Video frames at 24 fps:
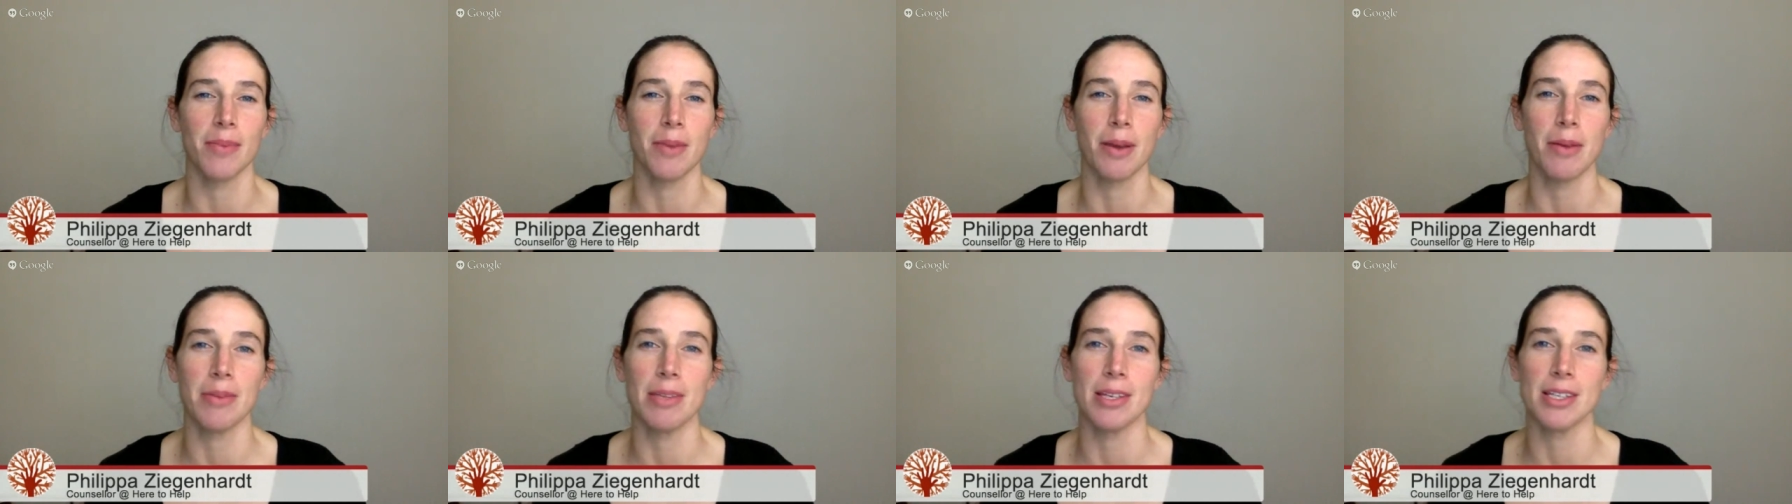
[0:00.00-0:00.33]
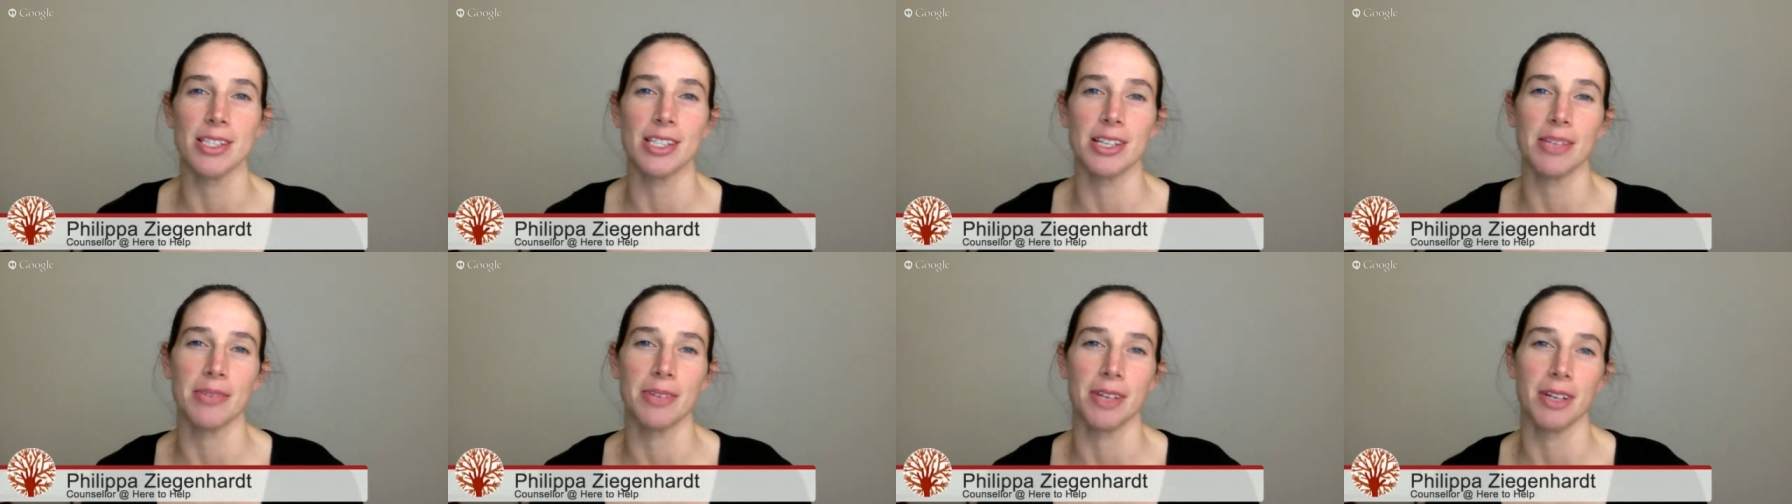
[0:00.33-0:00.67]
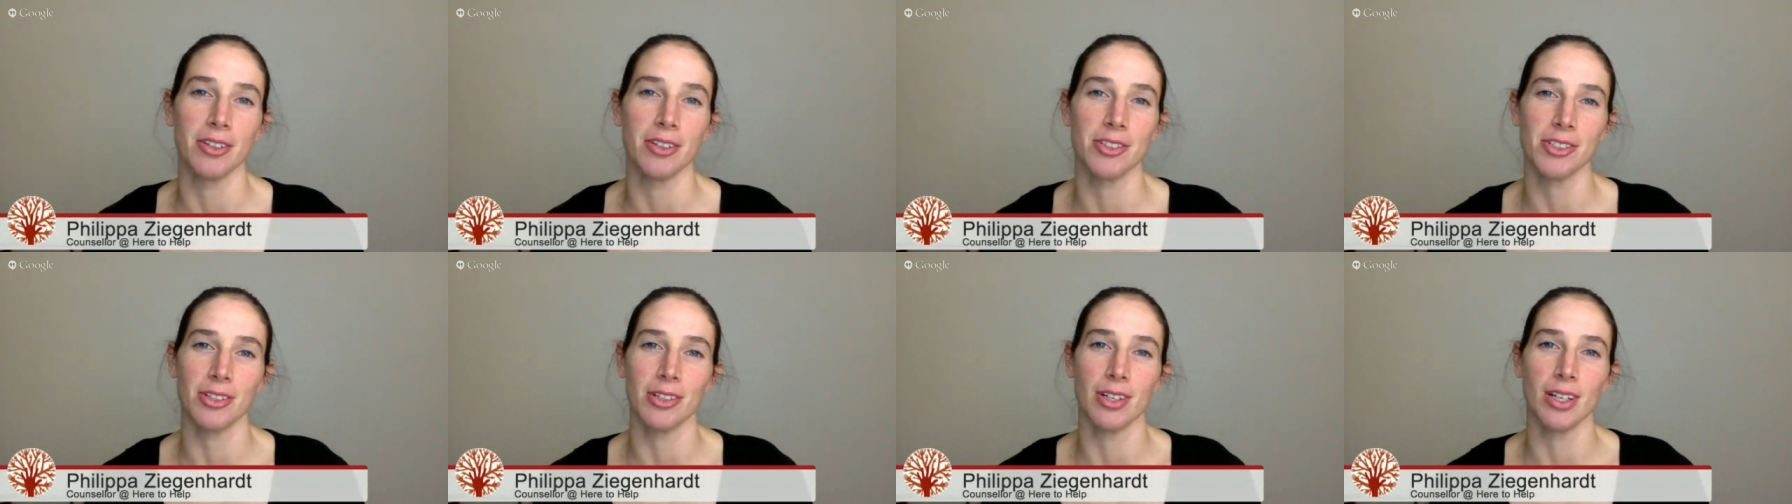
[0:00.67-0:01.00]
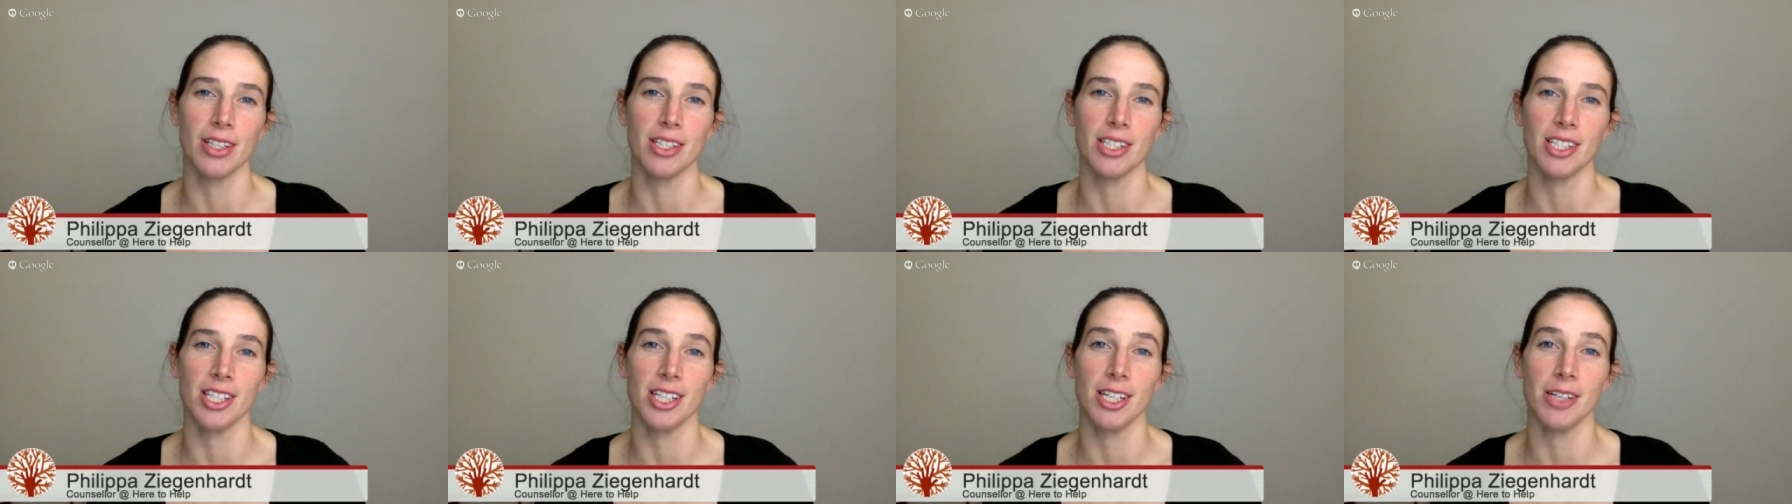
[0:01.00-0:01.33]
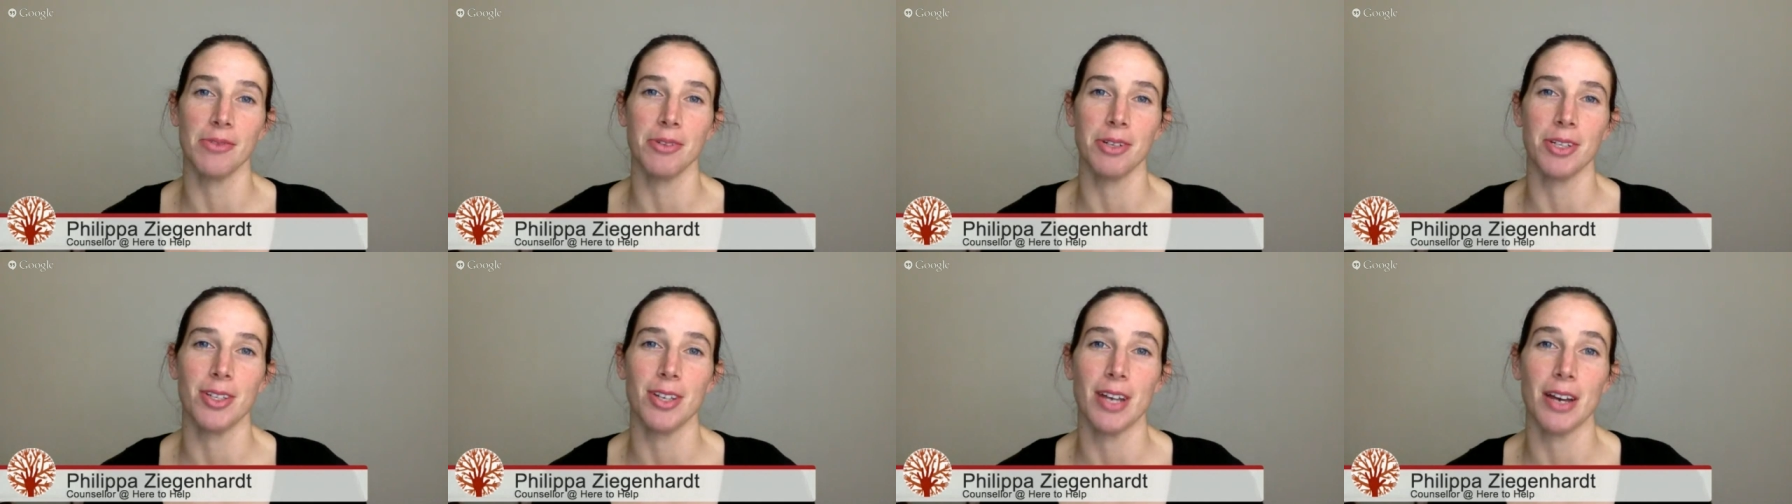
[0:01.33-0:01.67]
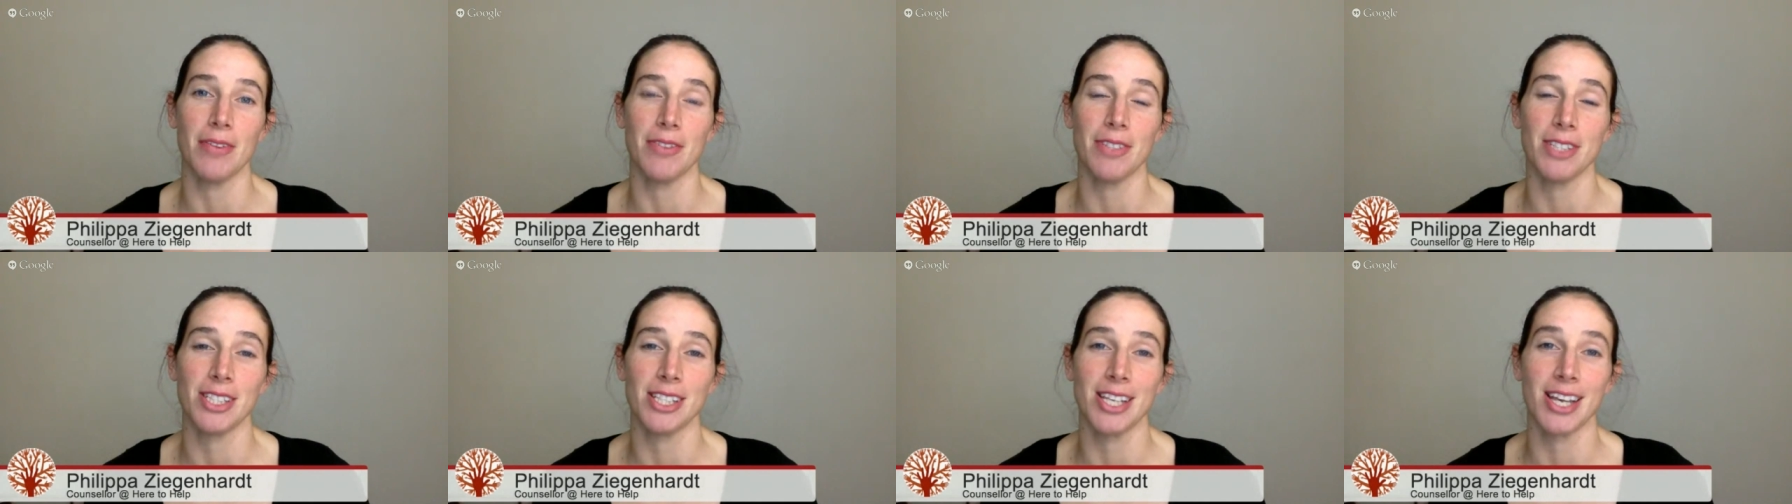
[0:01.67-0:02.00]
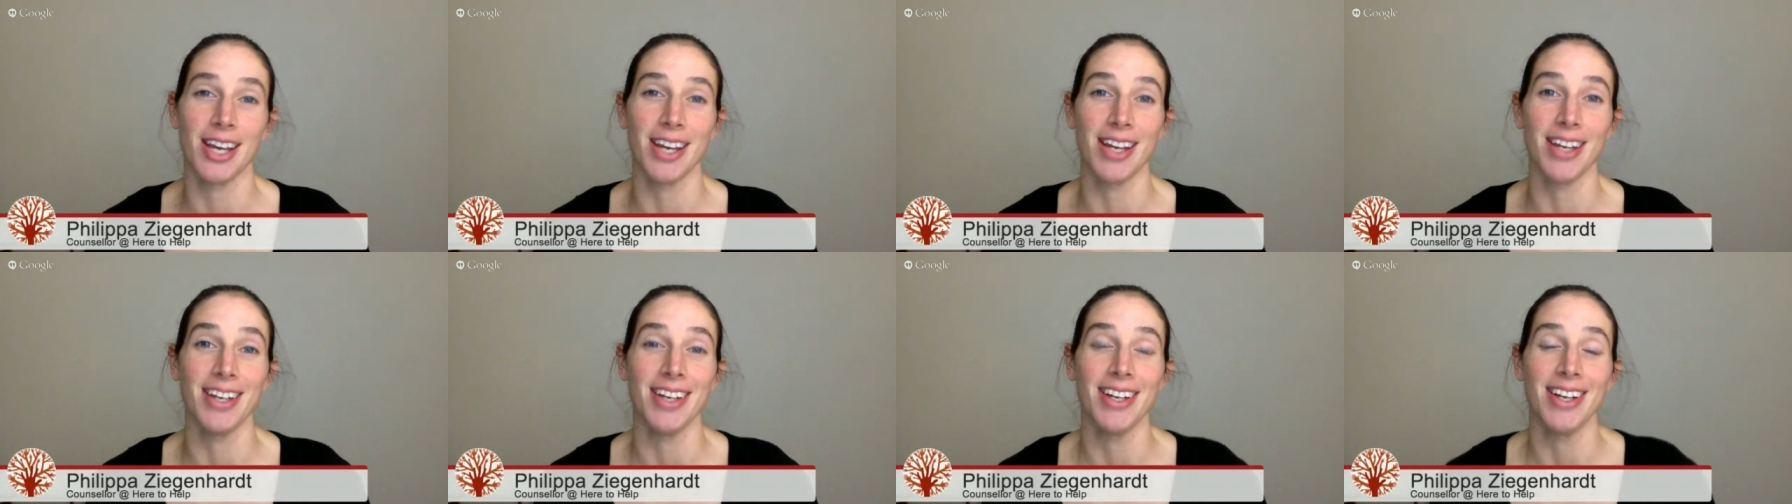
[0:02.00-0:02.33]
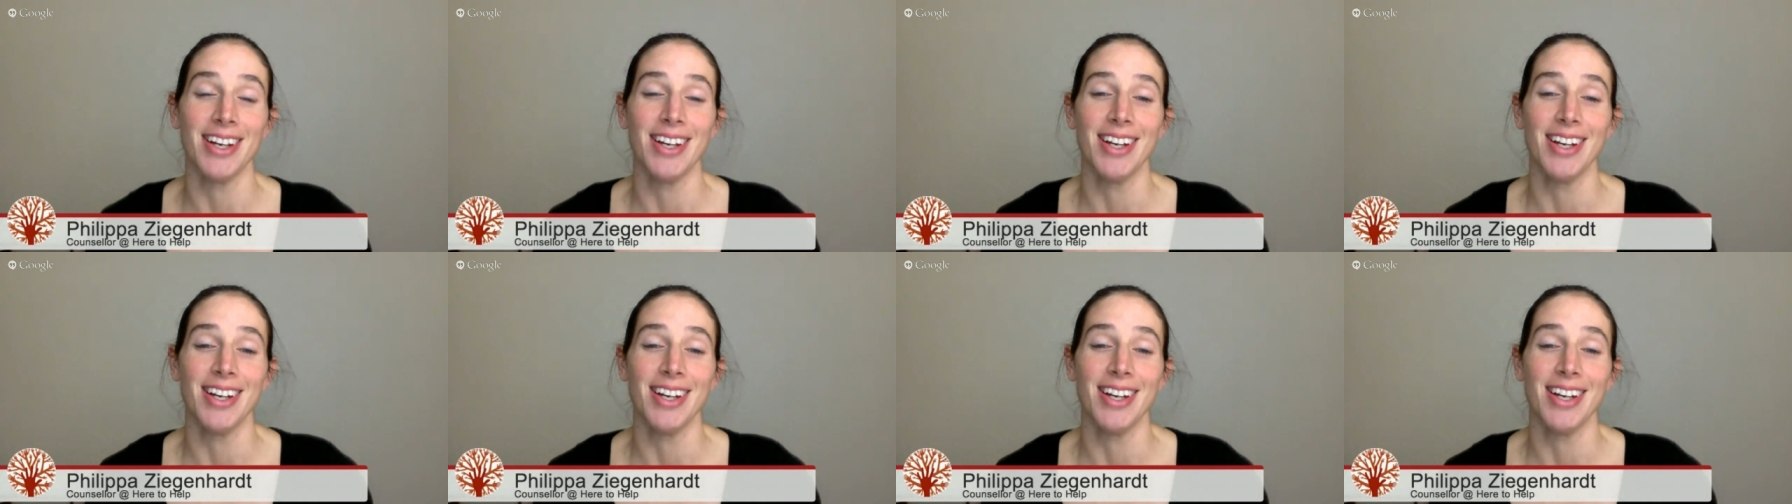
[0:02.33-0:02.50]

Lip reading: Maybe there's someone else who needs to hear what you have to say,